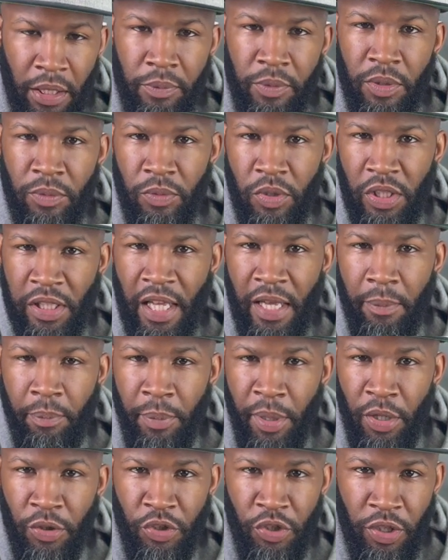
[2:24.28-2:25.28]
up some slight
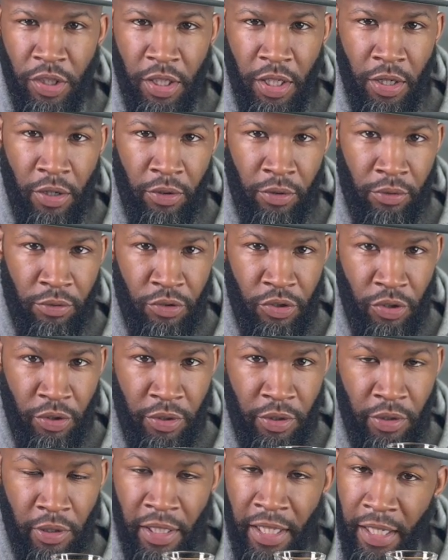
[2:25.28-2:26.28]
Belgian characters on
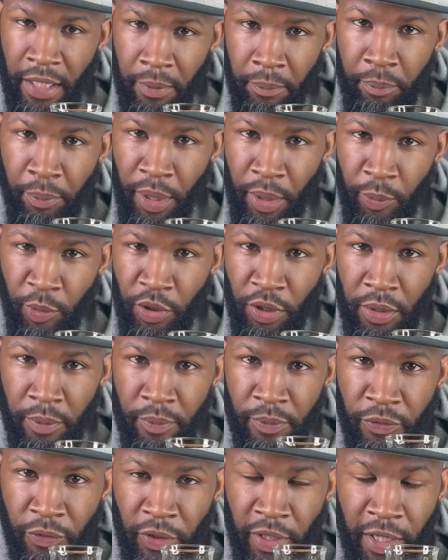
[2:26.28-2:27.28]
there, like a
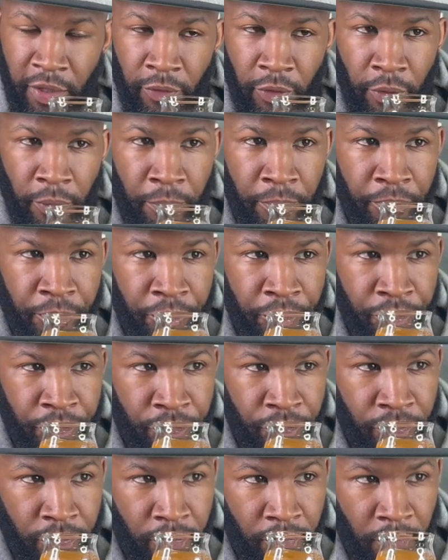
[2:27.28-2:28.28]
bubblegum flavor,
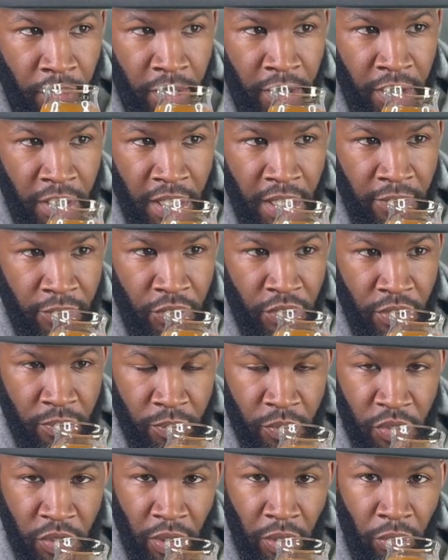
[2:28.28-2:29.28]
and even some
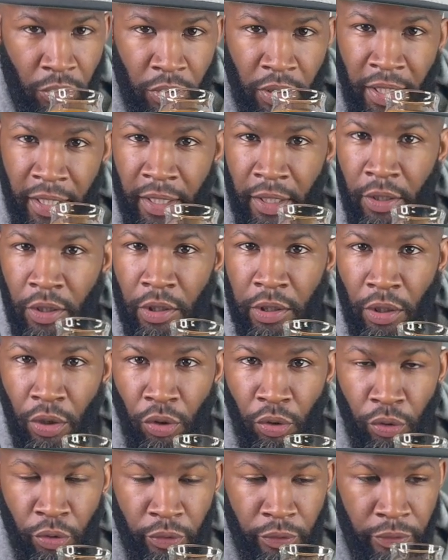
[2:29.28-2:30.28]
subtle like
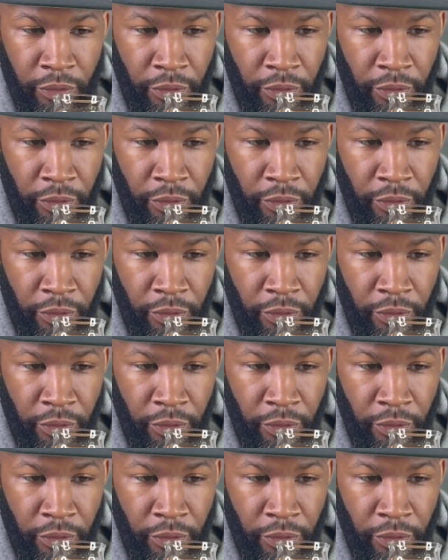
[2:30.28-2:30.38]
clove.